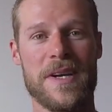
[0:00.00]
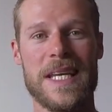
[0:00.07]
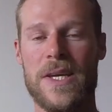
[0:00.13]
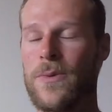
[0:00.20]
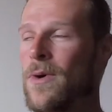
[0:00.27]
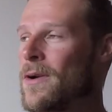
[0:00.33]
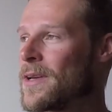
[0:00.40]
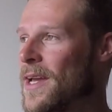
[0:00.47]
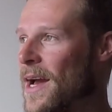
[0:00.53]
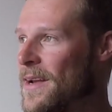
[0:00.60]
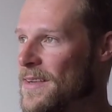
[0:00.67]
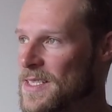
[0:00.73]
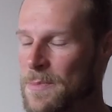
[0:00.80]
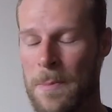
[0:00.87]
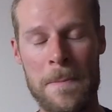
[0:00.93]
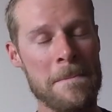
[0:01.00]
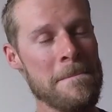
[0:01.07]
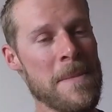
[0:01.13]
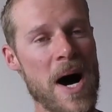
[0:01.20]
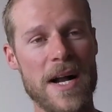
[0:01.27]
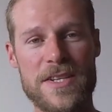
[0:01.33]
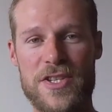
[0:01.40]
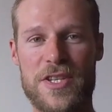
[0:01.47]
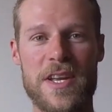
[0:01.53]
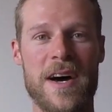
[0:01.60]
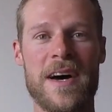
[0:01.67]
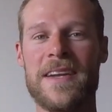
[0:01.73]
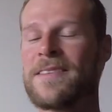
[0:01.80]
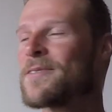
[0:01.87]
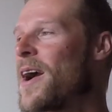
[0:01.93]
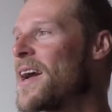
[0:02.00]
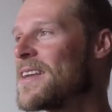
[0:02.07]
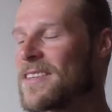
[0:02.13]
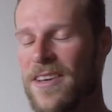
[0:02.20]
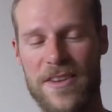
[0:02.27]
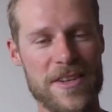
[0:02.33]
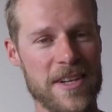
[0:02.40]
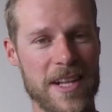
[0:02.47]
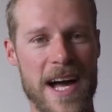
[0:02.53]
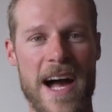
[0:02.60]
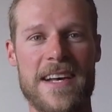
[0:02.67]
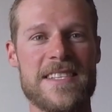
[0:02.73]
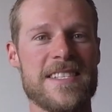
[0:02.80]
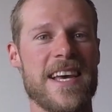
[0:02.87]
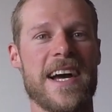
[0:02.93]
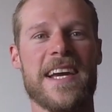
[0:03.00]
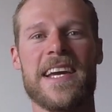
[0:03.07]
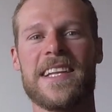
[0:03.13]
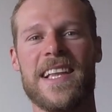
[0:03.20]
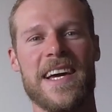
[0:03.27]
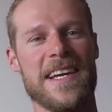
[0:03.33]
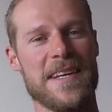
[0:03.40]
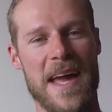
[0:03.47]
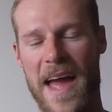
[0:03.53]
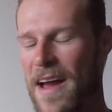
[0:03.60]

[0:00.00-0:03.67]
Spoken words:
you wanna get as much done right till the last second, like